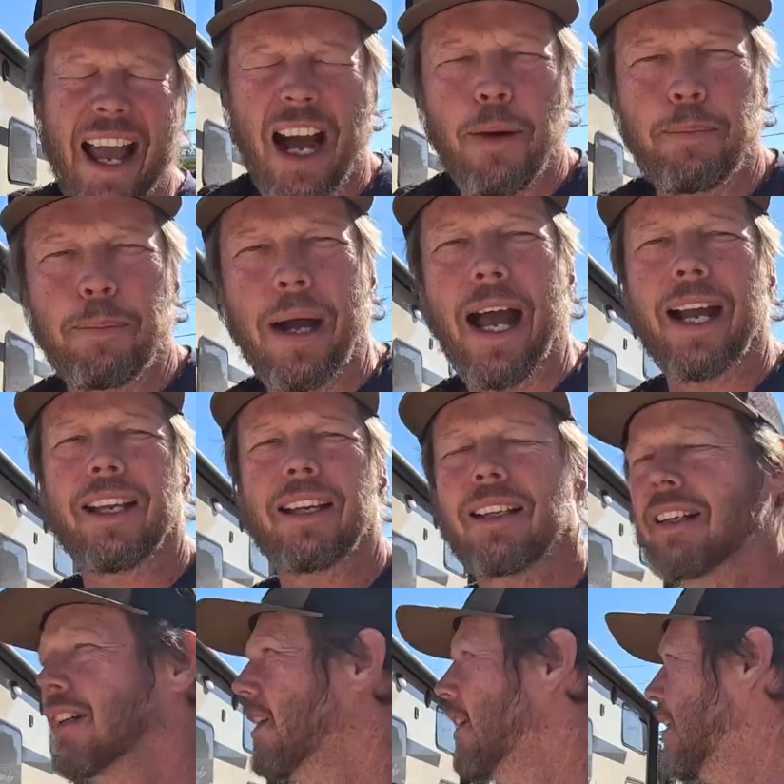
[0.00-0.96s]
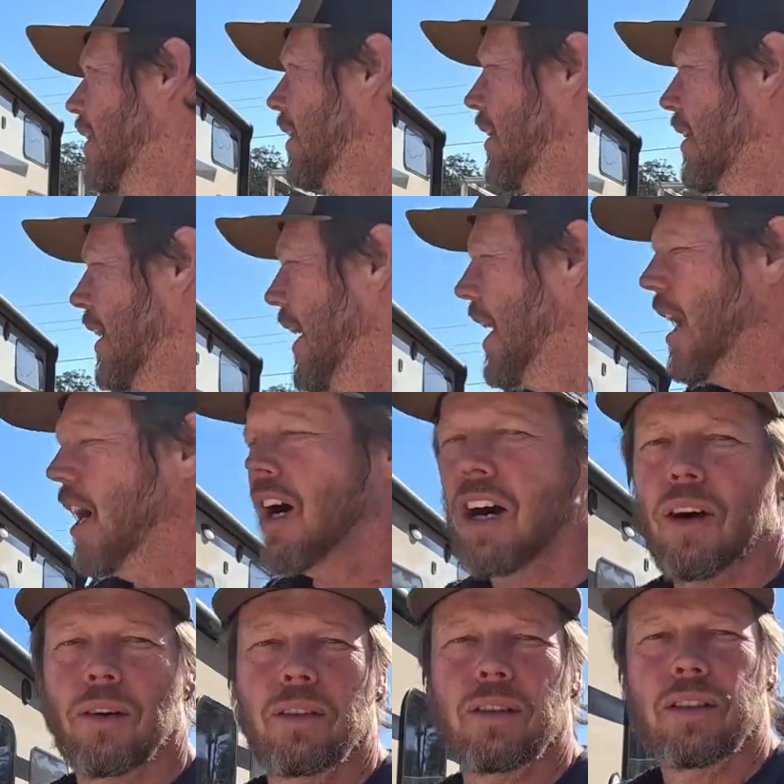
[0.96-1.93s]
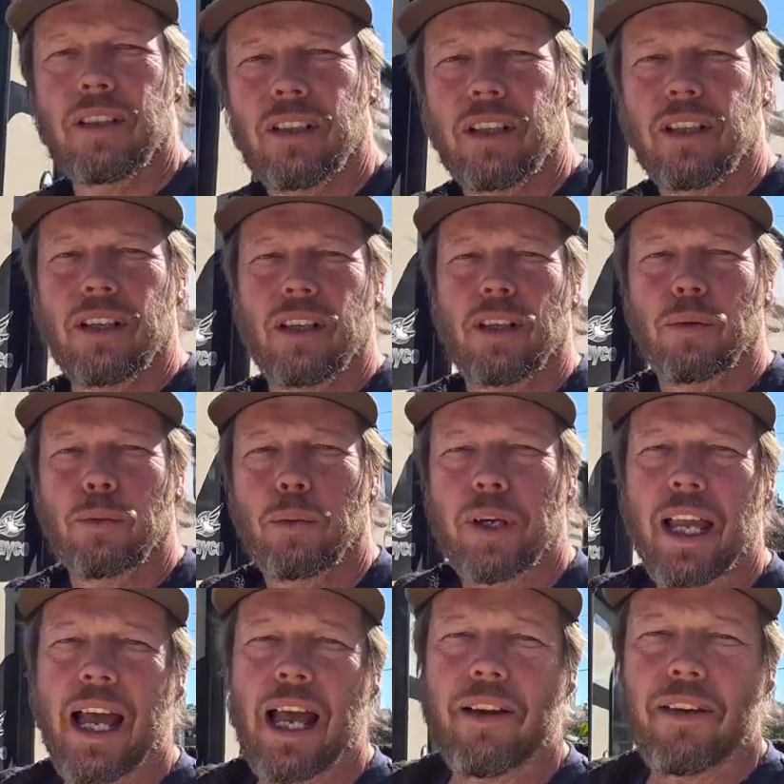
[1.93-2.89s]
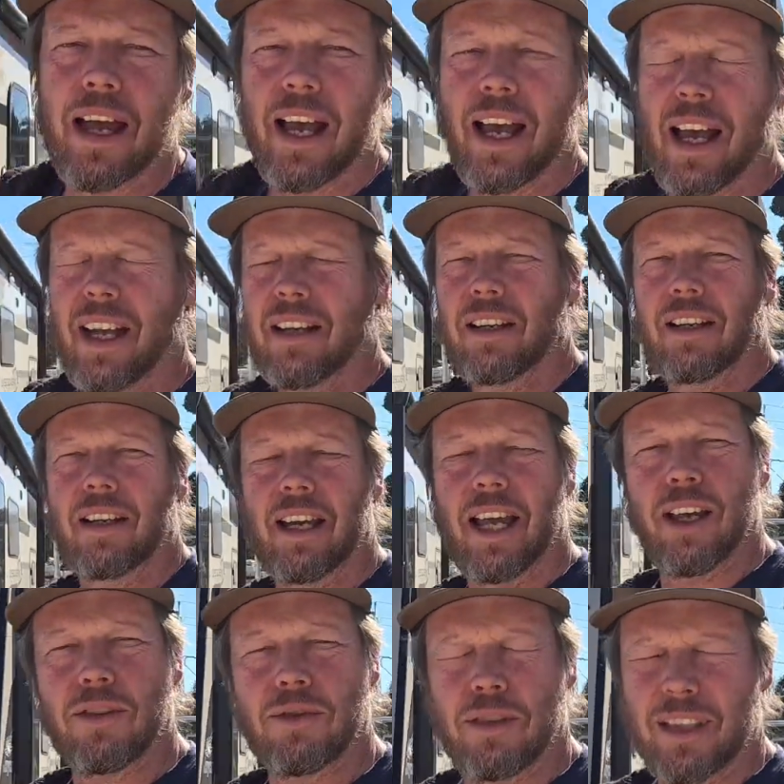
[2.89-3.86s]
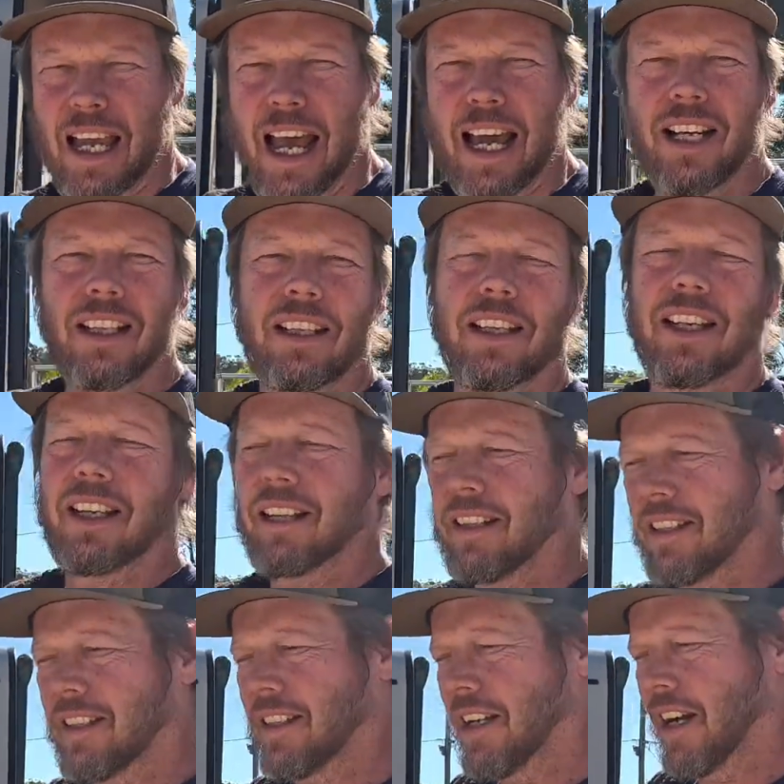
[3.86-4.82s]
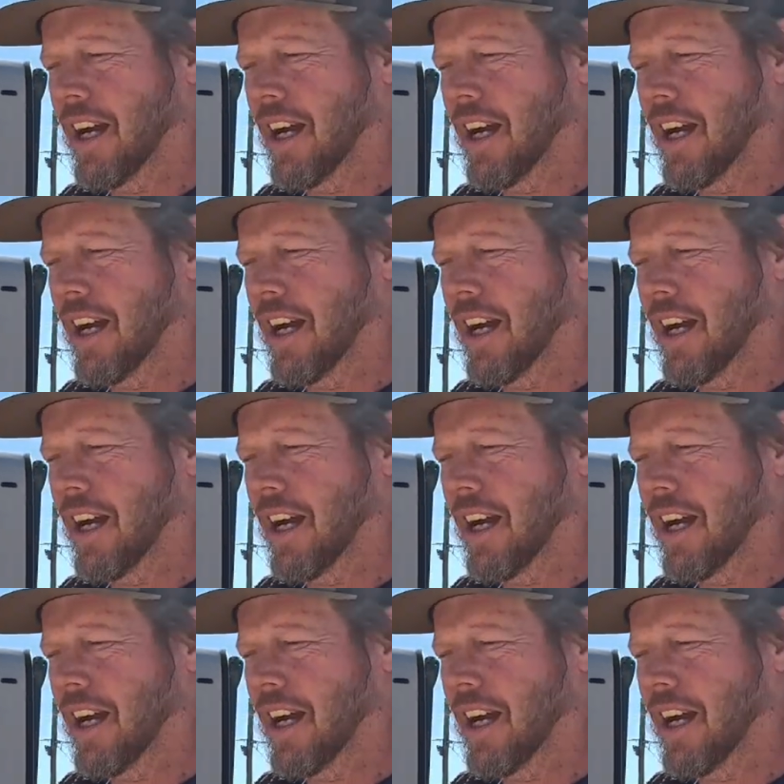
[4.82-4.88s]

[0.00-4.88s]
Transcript: Outback. Now, we have had extras added to this.